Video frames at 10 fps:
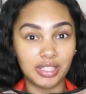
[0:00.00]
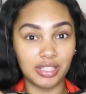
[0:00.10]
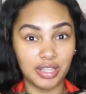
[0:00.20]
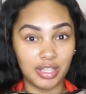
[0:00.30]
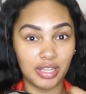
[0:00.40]

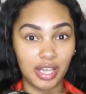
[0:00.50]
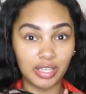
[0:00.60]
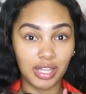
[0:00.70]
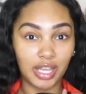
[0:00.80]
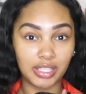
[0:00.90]
the
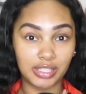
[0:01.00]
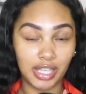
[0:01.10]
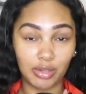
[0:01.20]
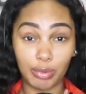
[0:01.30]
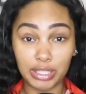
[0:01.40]
neckline is,
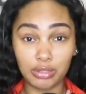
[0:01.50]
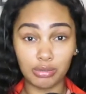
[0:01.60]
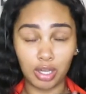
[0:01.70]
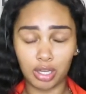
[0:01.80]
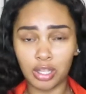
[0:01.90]
like, way too
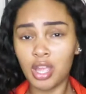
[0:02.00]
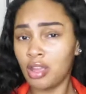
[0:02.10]
long.